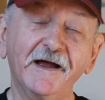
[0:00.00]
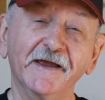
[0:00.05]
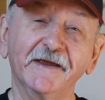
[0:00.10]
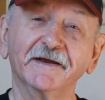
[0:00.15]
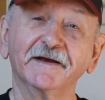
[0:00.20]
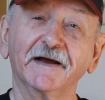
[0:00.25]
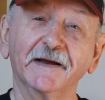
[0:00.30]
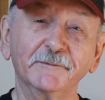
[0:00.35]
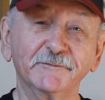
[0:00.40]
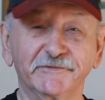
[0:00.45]

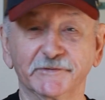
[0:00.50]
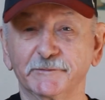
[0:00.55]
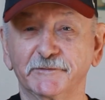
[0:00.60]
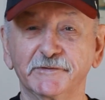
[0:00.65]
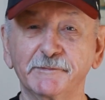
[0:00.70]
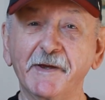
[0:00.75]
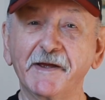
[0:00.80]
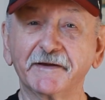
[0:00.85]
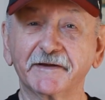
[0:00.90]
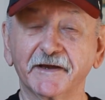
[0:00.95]
Hi, I'm Jim
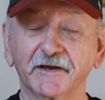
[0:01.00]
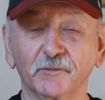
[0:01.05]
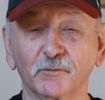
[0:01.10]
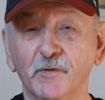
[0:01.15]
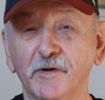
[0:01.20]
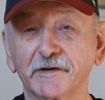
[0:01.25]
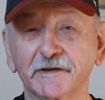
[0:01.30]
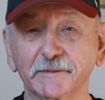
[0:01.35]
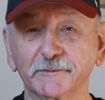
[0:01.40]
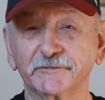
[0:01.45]
Jubeck, and
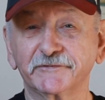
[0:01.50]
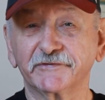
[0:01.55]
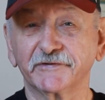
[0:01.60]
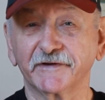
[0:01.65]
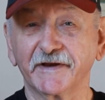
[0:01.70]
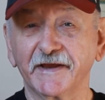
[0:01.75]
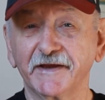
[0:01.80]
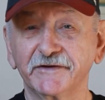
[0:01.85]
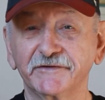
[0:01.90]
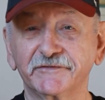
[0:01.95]
welcome to
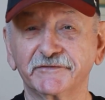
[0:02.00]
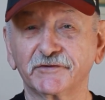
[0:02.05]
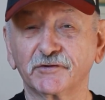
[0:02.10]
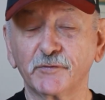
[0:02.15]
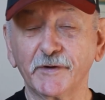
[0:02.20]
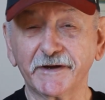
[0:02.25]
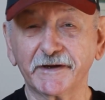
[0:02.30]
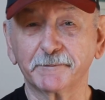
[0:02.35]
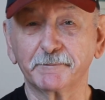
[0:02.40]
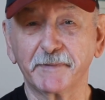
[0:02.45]
today's
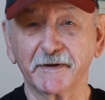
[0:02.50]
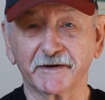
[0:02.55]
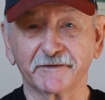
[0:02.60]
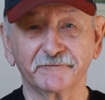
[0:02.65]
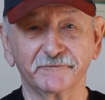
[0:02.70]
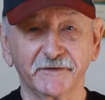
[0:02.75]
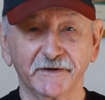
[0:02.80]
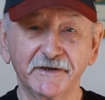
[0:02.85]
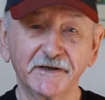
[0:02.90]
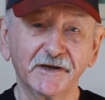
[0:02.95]
quick pick
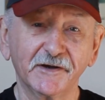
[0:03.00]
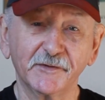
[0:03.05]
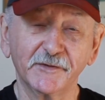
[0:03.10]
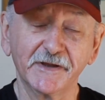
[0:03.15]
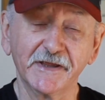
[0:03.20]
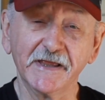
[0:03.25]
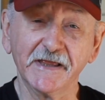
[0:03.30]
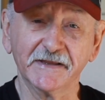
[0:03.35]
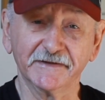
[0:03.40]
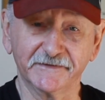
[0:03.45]

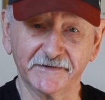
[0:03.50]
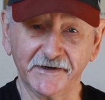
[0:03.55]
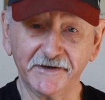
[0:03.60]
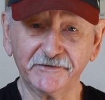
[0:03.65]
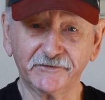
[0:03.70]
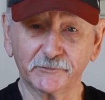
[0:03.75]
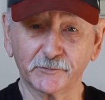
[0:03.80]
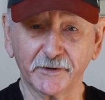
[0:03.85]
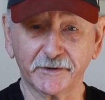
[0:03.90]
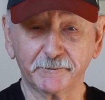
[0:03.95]
video.
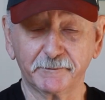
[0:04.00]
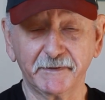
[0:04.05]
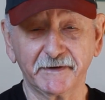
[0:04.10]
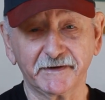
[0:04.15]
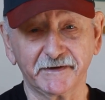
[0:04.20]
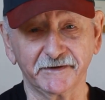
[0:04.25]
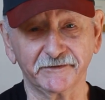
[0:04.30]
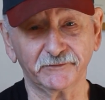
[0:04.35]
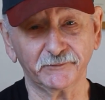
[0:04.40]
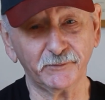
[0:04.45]
Today's quick
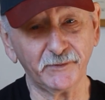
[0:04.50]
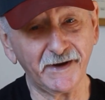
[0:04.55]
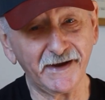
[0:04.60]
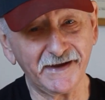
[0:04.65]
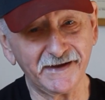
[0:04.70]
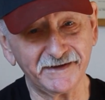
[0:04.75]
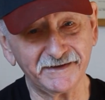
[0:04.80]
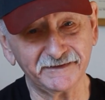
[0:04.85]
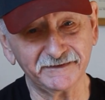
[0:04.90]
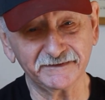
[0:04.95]
pick is,
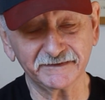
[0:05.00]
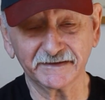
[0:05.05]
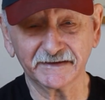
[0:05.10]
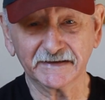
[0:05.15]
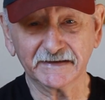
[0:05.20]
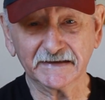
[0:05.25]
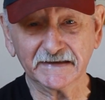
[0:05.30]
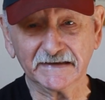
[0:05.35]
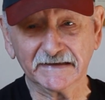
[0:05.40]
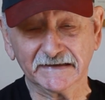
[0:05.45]

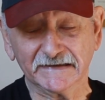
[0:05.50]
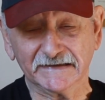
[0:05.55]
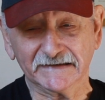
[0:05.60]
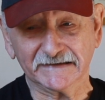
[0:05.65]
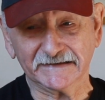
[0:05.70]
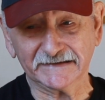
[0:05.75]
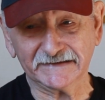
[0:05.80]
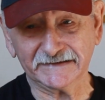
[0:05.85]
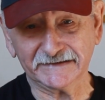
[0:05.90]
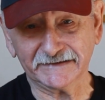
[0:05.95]

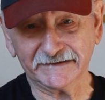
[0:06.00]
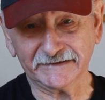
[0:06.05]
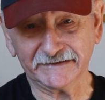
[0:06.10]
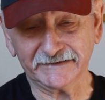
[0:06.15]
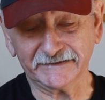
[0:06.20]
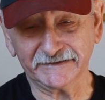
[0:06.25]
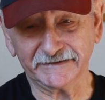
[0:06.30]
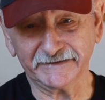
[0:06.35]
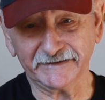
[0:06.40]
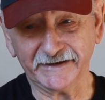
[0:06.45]

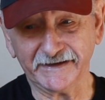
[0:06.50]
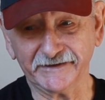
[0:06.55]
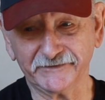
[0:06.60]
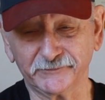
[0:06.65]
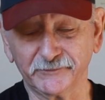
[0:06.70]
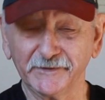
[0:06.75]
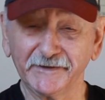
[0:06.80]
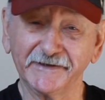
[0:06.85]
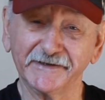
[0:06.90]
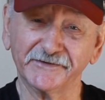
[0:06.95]

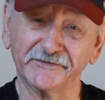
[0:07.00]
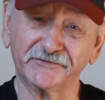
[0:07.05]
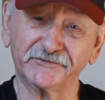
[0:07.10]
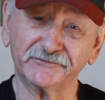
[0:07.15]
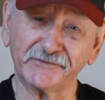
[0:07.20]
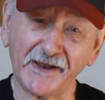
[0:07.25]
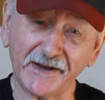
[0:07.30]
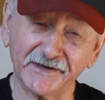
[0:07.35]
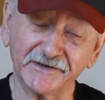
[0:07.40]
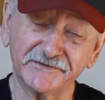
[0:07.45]
it's really a
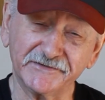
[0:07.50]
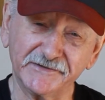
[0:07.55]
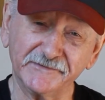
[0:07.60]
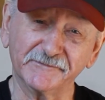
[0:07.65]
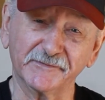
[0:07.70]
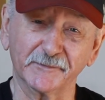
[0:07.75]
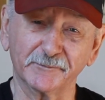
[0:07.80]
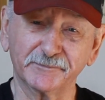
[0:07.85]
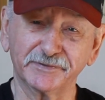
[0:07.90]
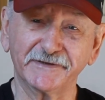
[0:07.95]
strategy
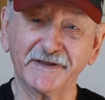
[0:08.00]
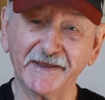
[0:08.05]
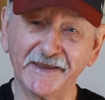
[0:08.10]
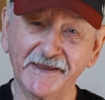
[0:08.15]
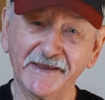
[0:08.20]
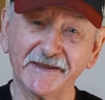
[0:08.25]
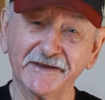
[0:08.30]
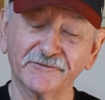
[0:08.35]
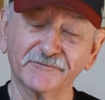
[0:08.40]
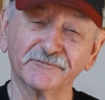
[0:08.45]
for
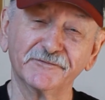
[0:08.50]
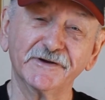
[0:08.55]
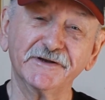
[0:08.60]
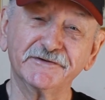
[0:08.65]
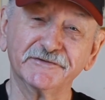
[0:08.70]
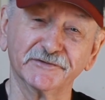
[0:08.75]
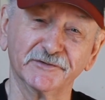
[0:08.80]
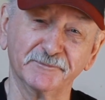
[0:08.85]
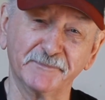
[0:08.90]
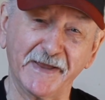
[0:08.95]
playing
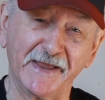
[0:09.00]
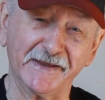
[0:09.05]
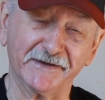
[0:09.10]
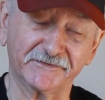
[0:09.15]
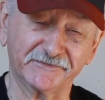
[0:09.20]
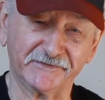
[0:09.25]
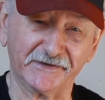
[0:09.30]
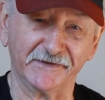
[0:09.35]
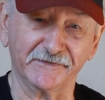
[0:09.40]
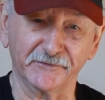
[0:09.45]
regional
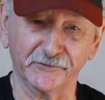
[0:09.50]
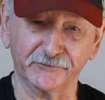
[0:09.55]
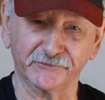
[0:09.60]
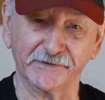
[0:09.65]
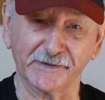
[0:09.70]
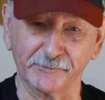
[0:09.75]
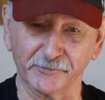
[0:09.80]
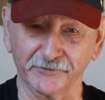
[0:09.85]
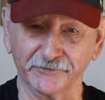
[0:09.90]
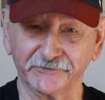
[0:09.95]
banks and their
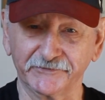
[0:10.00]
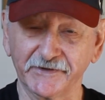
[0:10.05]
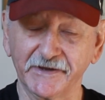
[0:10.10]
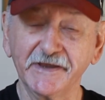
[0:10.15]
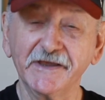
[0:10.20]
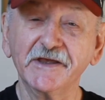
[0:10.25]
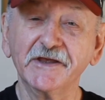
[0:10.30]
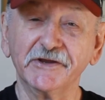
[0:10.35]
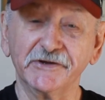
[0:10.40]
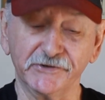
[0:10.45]
troubles
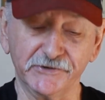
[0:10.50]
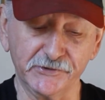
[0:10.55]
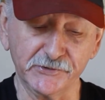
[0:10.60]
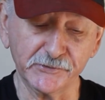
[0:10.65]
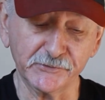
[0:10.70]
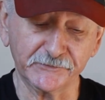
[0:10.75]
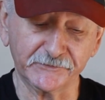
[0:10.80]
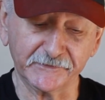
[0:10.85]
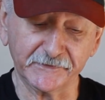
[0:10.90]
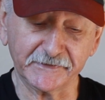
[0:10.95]

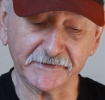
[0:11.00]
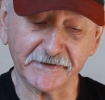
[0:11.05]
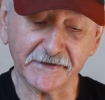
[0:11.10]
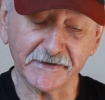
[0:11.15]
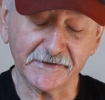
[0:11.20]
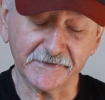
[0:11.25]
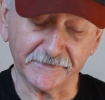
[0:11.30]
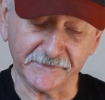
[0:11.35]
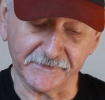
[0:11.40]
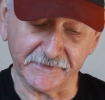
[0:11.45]

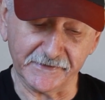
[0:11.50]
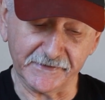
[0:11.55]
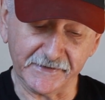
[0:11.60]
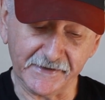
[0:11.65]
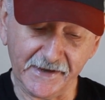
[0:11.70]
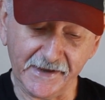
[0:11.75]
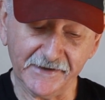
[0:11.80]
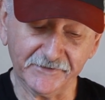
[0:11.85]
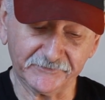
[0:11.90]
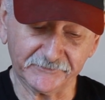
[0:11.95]
using
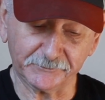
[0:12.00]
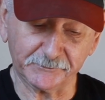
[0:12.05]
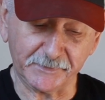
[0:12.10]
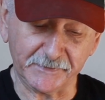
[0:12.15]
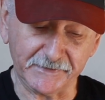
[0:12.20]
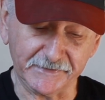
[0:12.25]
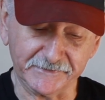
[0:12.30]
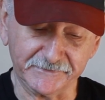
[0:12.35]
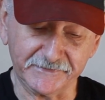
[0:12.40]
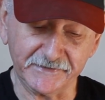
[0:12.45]
the
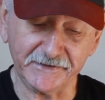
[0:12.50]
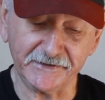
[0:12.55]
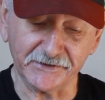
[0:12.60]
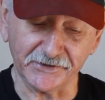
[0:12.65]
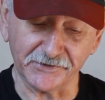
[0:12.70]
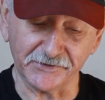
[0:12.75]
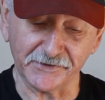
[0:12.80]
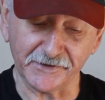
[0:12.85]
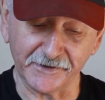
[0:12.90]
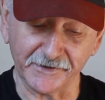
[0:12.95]

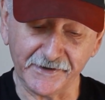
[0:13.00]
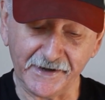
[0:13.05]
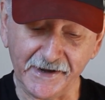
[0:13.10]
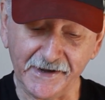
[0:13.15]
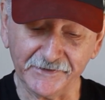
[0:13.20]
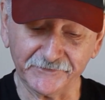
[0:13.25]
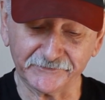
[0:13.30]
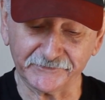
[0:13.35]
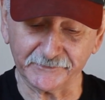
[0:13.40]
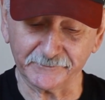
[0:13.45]
SPDR
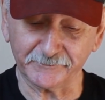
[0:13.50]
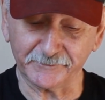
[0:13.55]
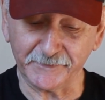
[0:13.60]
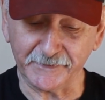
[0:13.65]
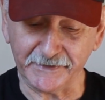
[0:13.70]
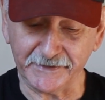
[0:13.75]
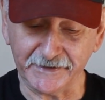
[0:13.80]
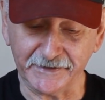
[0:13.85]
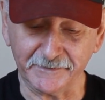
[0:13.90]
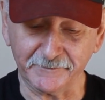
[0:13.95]

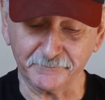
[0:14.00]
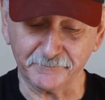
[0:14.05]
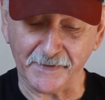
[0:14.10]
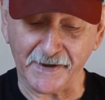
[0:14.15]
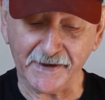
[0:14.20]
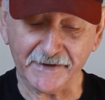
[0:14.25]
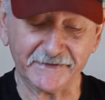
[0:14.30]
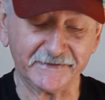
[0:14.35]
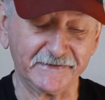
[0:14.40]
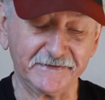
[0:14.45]
S&P
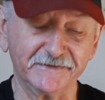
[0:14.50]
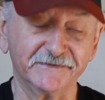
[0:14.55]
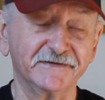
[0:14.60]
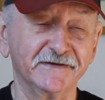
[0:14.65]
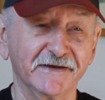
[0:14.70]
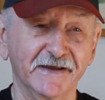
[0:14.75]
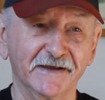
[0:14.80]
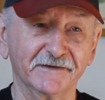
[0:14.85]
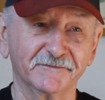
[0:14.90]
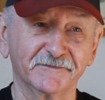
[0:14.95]
Bank
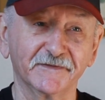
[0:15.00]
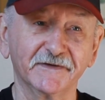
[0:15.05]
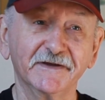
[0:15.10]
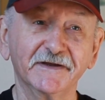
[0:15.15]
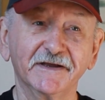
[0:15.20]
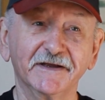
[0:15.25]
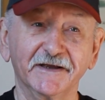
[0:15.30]
ETF